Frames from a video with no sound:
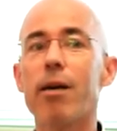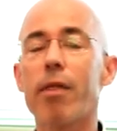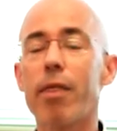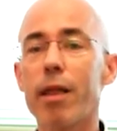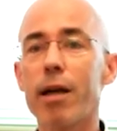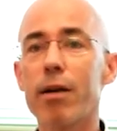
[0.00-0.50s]

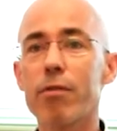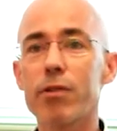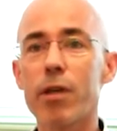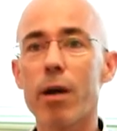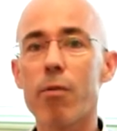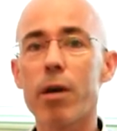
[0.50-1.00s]
think of
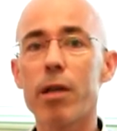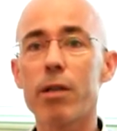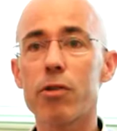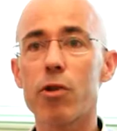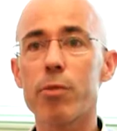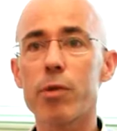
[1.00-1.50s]
Taiwan in
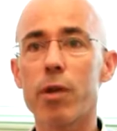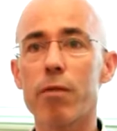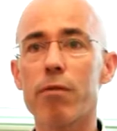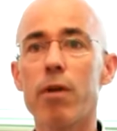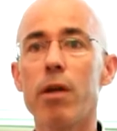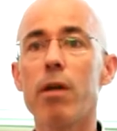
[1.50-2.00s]
terms
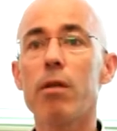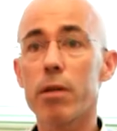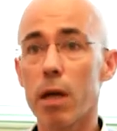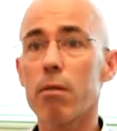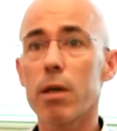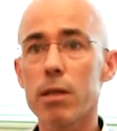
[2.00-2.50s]
of
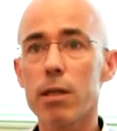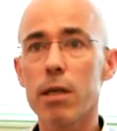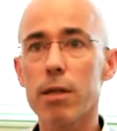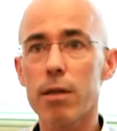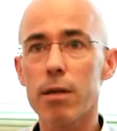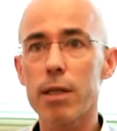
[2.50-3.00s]
Taiwan's
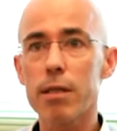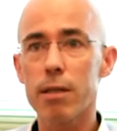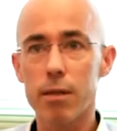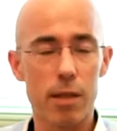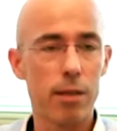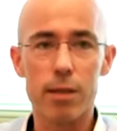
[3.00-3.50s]

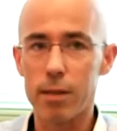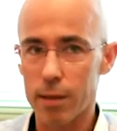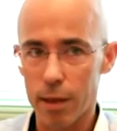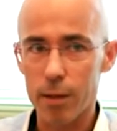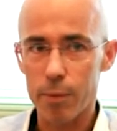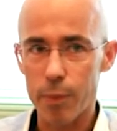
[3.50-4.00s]
interest? This is
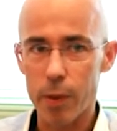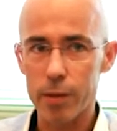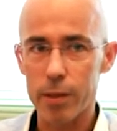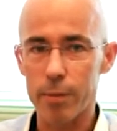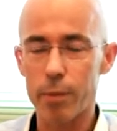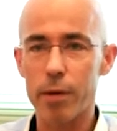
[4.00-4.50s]
not
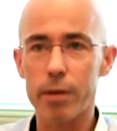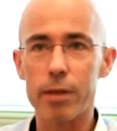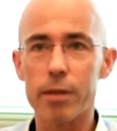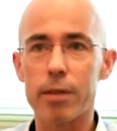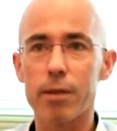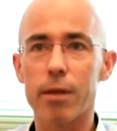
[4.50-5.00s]
possible.
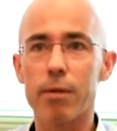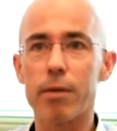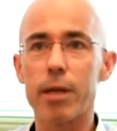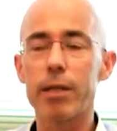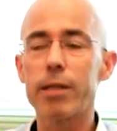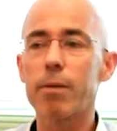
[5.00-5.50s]
This is not
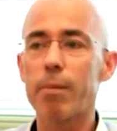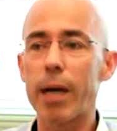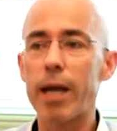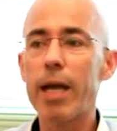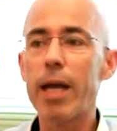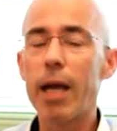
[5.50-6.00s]
realistic. And
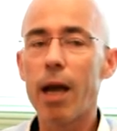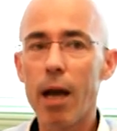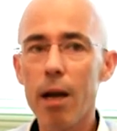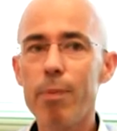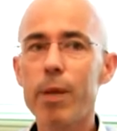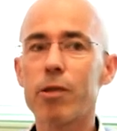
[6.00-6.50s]
by
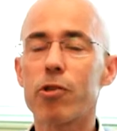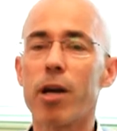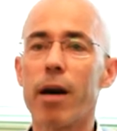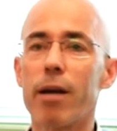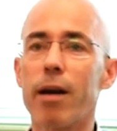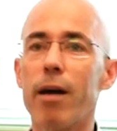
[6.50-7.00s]
helping
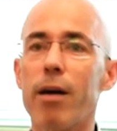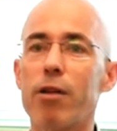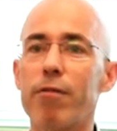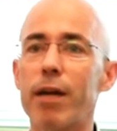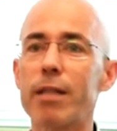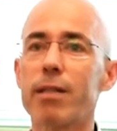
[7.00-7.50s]
China
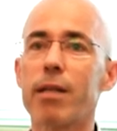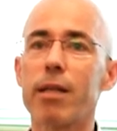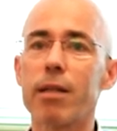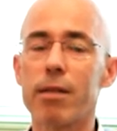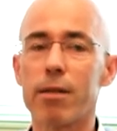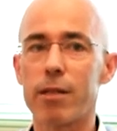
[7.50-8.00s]
advancing
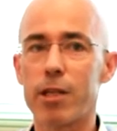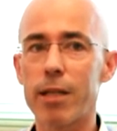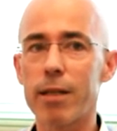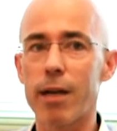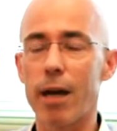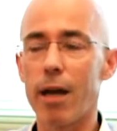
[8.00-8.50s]
its
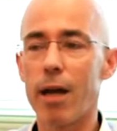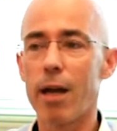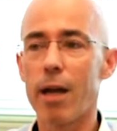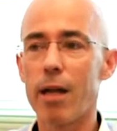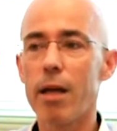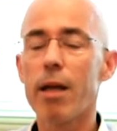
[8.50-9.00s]
agenda,
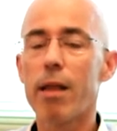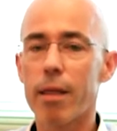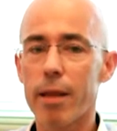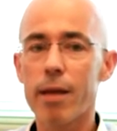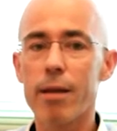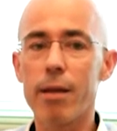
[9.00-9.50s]

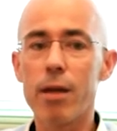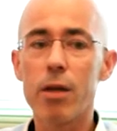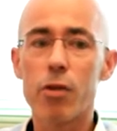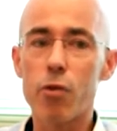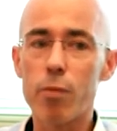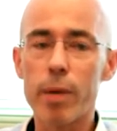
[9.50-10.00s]
then
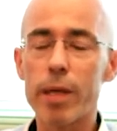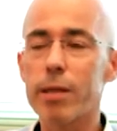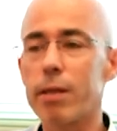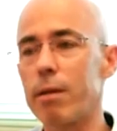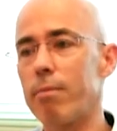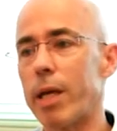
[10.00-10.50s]
you
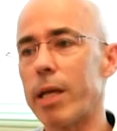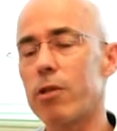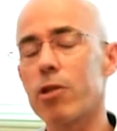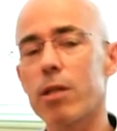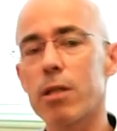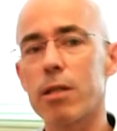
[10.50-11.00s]
make
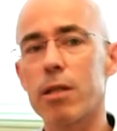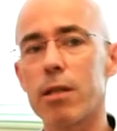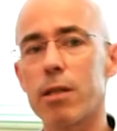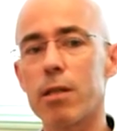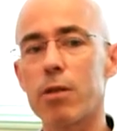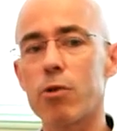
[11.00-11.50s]
just the
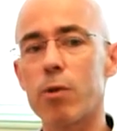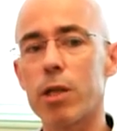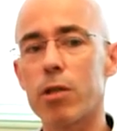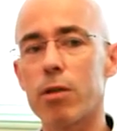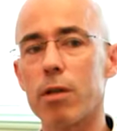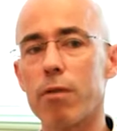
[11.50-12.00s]

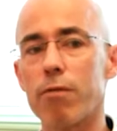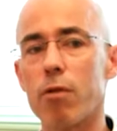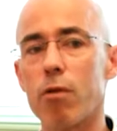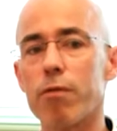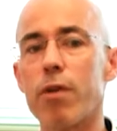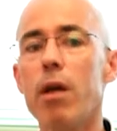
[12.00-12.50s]
situation
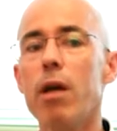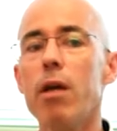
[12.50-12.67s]
evolved